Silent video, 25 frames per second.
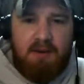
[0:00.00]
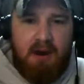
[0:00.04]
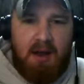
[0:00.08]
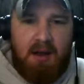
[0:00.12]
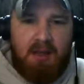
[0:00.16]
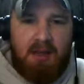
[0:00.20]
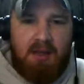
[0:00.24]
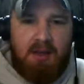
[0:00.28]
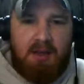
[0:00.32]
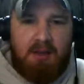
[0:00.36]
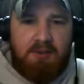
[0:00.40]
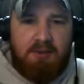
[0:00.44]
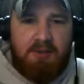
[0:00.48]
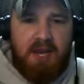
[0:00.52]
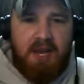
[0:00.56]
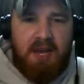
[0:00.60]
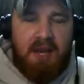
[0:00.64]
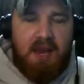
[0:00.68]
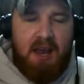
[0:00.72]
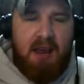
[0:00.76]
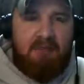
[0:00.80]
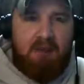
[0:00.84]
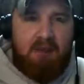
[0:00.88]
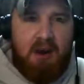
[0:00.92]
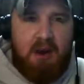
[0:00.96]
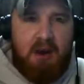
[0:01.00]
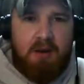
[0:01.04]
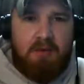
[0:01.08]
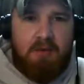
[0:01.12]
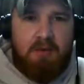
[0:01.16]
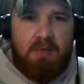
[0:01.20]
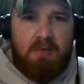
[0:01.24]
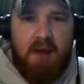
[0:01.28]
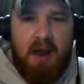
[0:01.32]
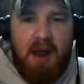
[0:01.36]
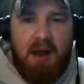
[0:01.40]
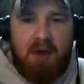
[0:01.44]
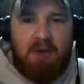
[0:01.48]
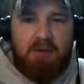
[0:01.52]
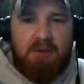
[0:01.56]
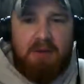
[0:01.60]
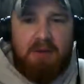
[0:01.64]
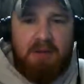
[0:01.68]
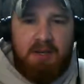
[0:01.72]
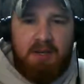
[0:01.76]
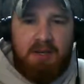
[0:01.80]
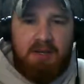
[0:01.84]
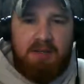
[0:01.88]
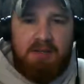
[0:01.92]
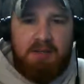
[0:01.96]
and then you take every other mag
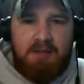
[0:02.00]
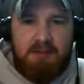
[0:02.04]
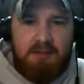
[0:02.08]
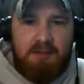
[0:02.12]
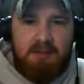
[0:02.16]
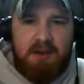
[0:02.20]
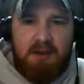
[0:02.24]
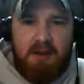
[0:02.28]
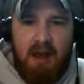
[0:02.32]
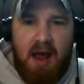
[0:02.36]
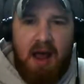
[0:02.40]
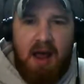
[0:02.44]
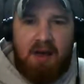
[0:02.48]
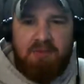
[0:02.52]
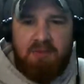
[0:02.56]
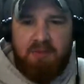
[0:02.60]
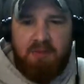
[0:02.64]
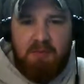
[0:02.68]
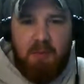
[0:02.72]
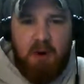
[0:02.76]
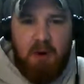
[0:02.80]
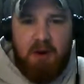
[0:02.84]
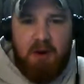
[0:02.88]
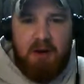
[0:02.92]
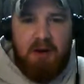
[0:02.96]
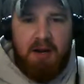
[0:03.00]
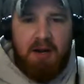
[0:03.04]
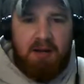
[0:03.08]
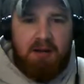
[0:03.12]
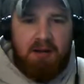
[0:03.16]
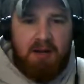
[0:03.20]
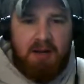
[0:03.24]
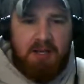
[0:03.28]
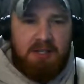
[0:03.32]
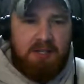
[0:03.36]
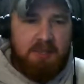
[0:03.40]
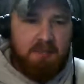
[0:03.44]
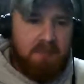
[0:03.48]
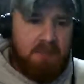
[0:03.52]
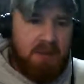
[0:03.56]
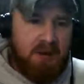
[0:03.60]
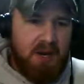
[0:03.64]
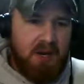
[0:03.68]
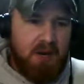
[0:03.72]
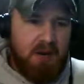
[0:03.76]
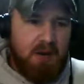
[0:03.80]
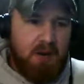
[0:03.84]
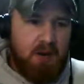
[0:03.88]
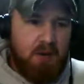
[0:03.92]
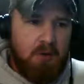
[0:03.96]
release aftermarket that's
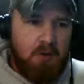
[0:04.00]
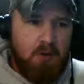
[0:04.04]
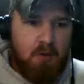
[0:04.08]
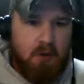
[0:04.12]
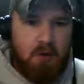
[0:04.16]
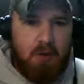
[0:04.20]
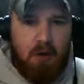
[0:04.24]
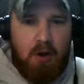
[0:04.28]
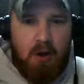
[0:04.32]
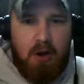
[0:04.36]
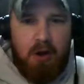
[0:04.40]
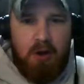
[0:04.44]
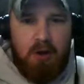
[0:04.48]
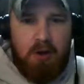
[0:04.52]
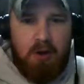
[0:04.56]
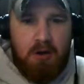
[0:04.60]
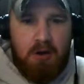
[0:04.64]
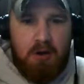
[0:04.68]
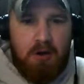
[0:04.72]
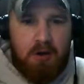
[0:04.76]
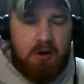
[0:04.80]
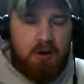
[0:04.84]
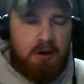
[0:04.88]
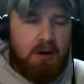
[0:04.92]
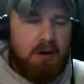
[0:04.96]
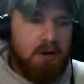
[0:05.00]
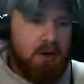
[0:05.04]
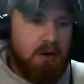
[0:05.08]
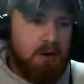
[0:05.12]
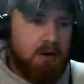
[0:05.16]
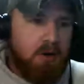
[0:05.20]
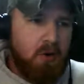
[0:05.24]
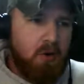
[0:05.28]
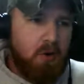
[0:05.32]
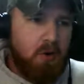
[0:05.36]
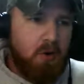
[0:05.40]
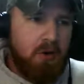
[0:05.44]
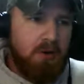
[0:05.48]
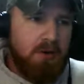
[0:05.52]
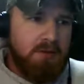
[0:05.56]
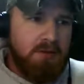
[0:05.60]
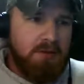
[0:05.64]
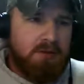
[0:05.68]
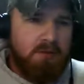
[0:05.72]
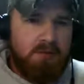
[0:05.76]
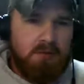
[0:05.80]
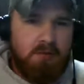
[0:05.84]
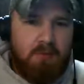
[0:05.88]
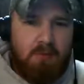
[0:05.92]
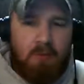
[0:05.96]
bigger or longer or
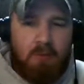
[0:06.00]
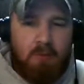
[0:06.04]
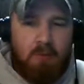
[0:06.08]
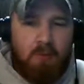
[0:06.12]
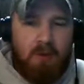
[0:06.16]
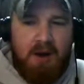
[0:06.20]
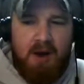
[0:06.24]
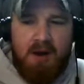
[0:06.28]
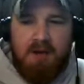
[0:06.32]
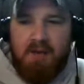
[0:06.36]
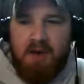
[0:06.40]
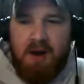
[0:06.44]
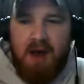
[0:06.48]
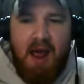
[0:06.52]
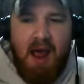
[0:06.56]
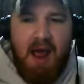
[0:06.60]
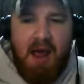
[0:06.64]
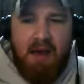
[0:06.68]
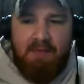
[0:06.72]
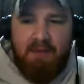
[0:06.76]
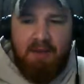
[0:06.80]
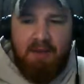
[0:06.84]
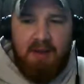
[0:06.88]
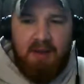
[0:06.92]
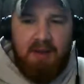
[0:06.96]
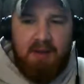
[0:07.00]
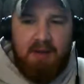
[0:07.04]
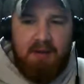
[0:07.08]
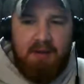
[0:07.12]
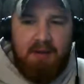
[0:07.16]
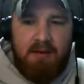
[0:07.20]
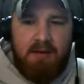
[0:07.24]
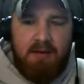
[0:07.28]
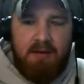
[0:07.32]
whatever have you,